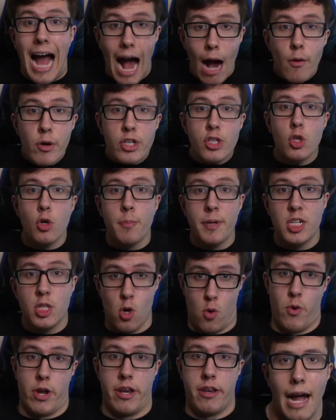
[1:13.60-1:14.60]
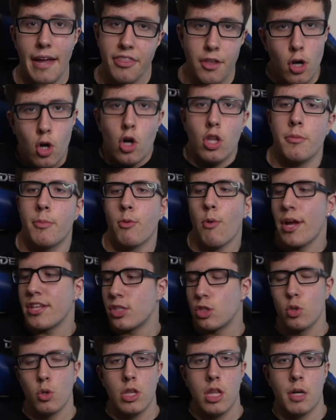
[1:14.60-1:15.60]
How it do be doing? I thought it would only be right to
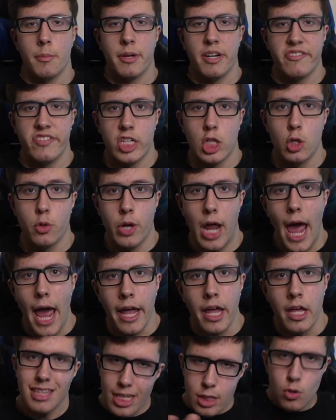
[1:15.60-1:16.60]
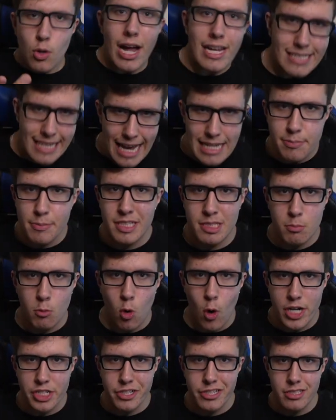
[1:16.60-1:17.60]
do a little bit of a Q and A. Let you guys ask me some
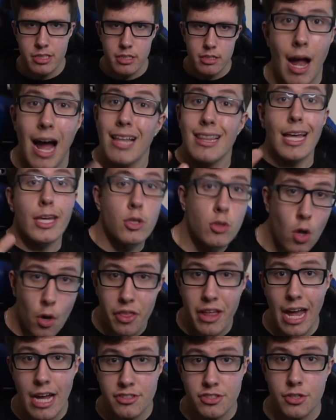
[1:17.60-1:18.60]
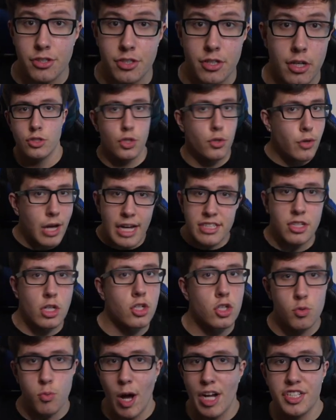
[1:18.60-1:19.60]
questions, I'll let you know the answers. So you guys aren't
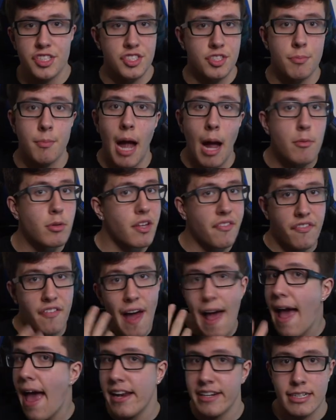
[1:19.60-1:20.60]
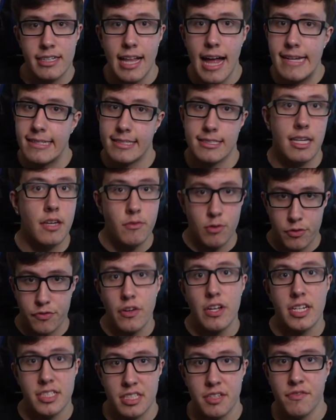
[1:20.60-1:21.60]
just watching some guy with a fat head and glasses to give you
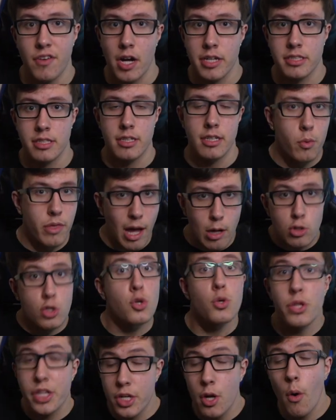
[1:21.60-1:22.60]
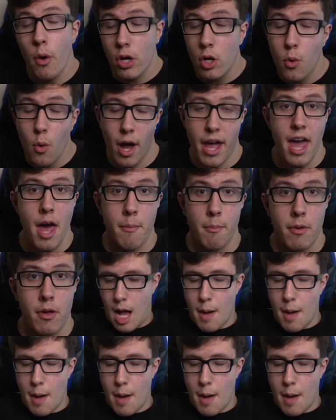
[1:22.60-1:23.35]
fitness advice without truly knowing who I am.